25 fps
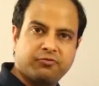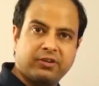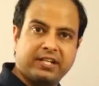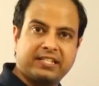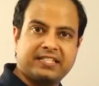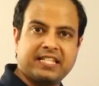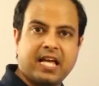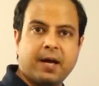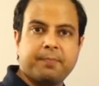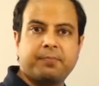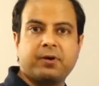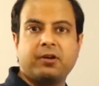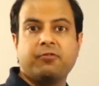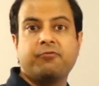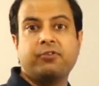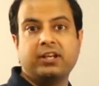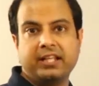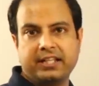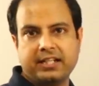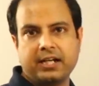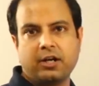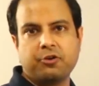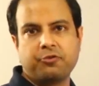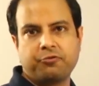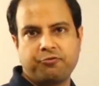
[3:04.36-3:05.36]
For example,
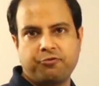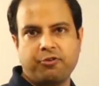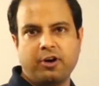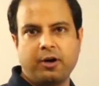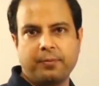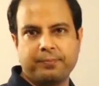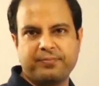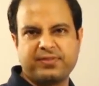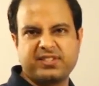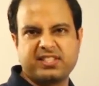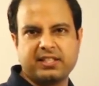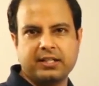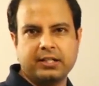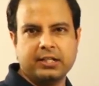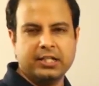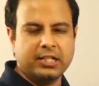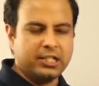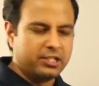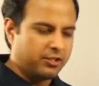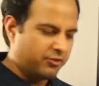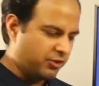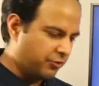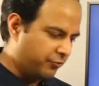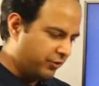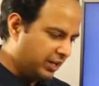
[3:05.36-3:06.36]
filling out forms.
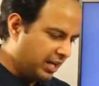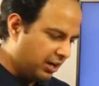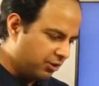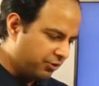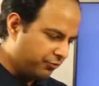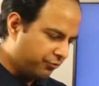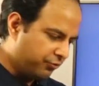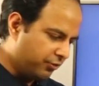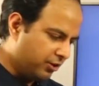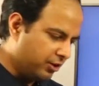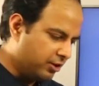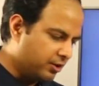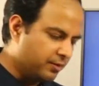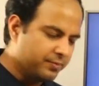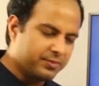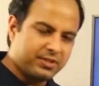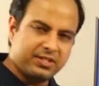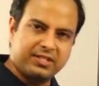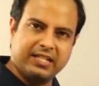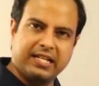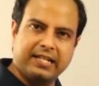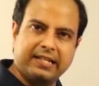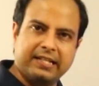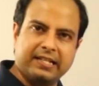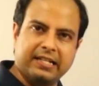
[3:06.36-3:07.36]
So to fill out forms,
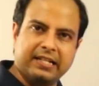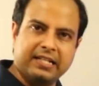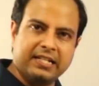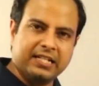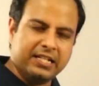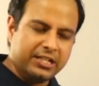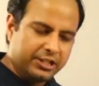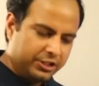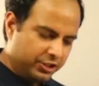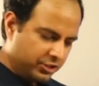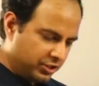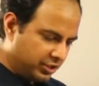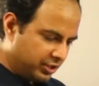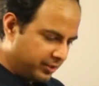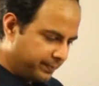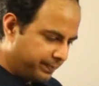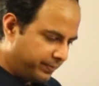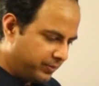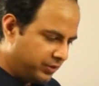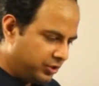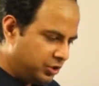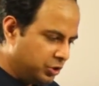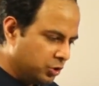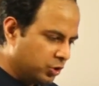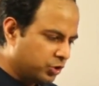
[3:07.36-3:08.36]
then you know,
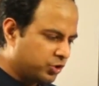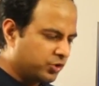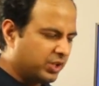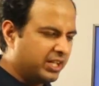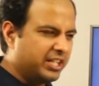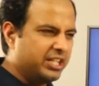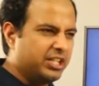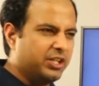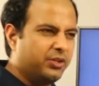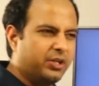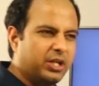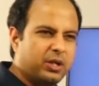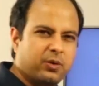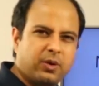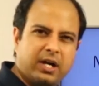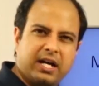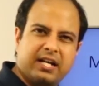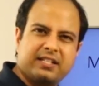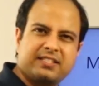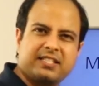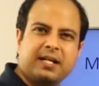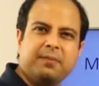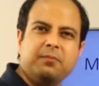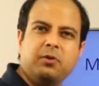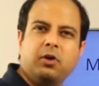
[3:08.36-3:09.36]
usually you
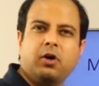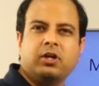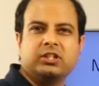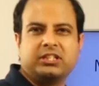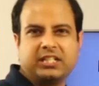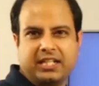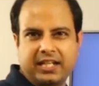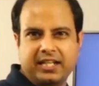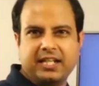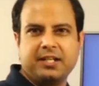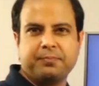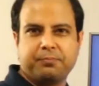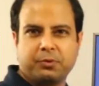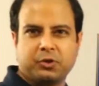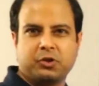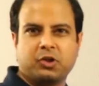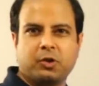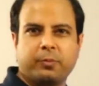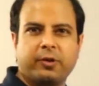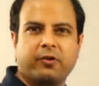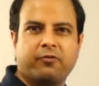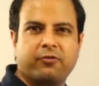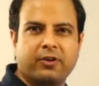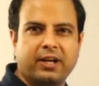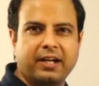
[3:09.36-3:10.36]
require some logical input to
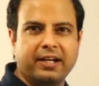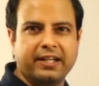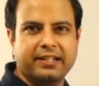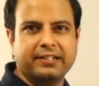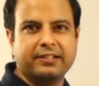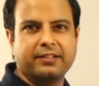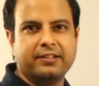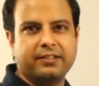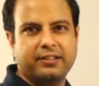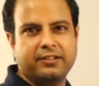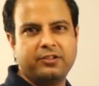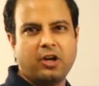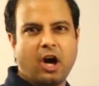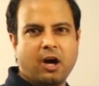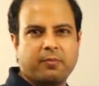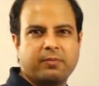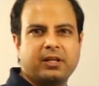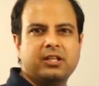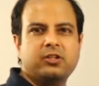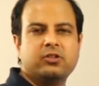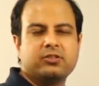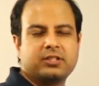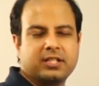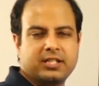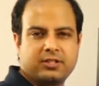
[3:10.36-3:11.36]
be filled in. Normal
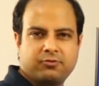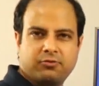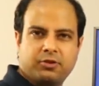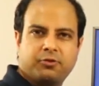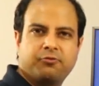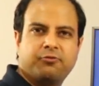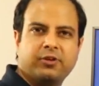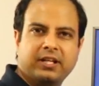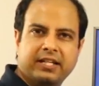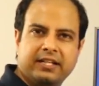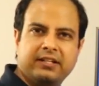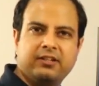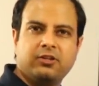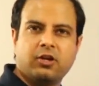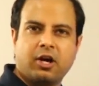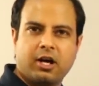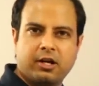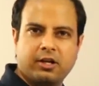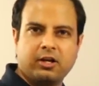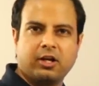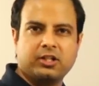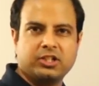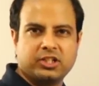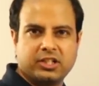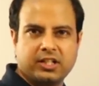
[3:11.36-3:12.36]
users would fill in
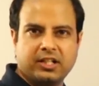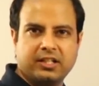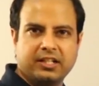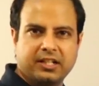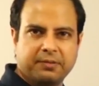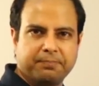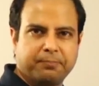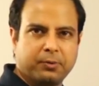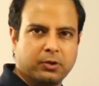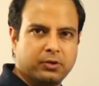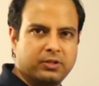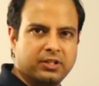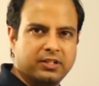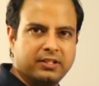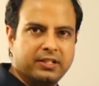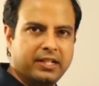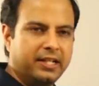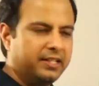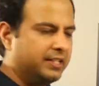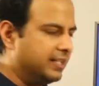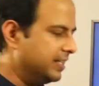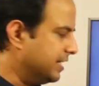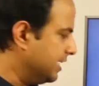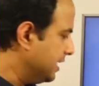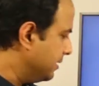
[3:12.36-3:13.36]
logical input.
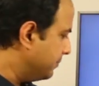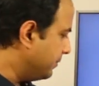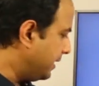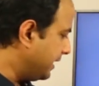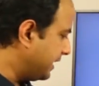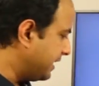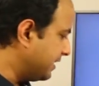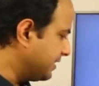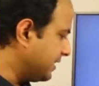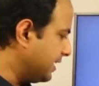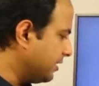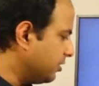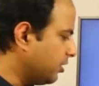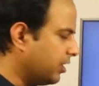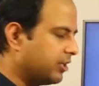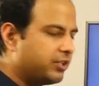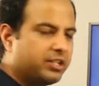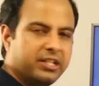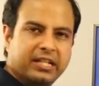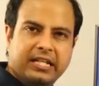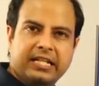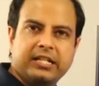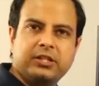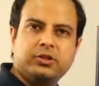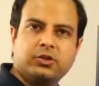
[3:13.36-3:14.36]
Right? Monkeys are not
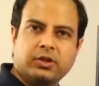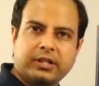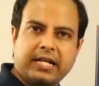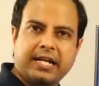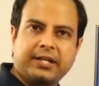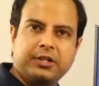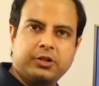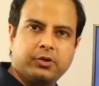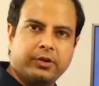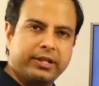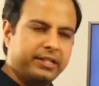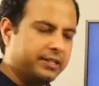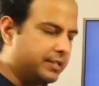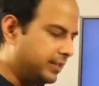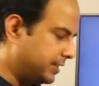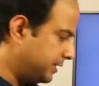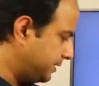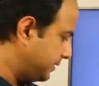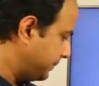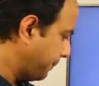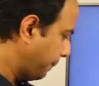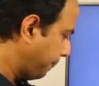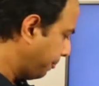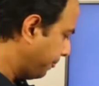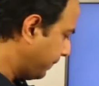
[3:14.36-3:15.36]
really good at doing
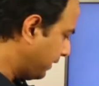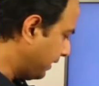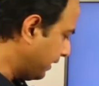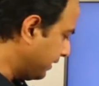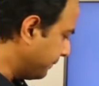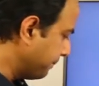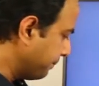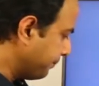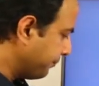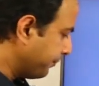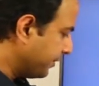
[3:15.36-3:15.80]
that. Okay.